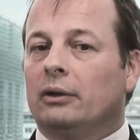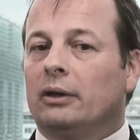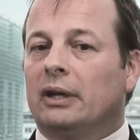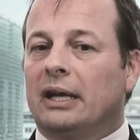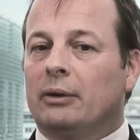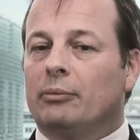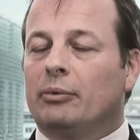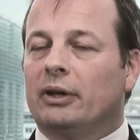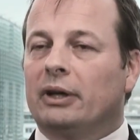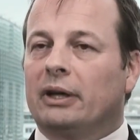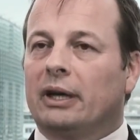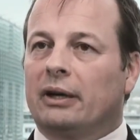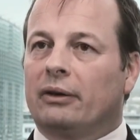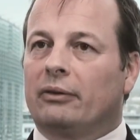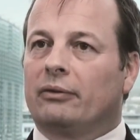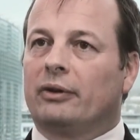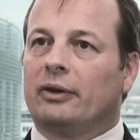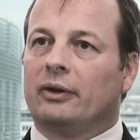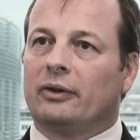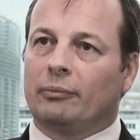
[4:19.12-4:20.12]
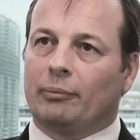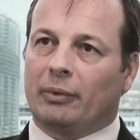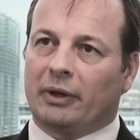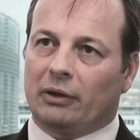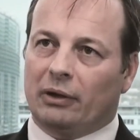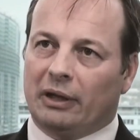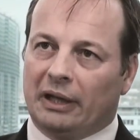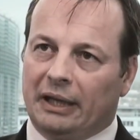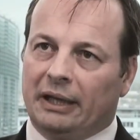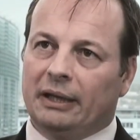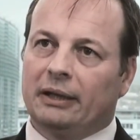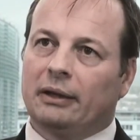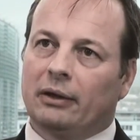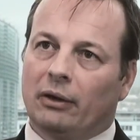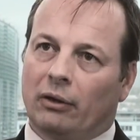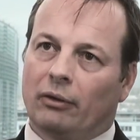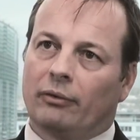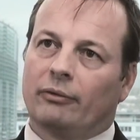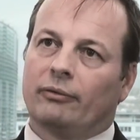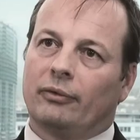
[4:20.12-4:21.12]
neighboring countries, but
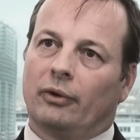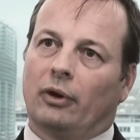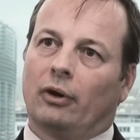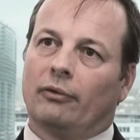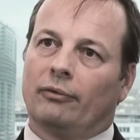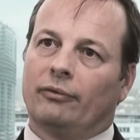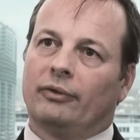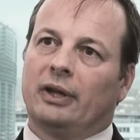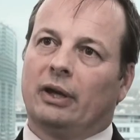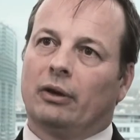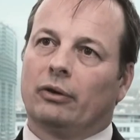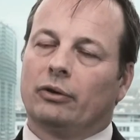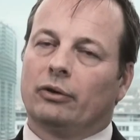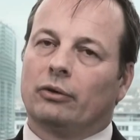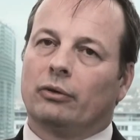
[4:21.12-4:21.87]
of the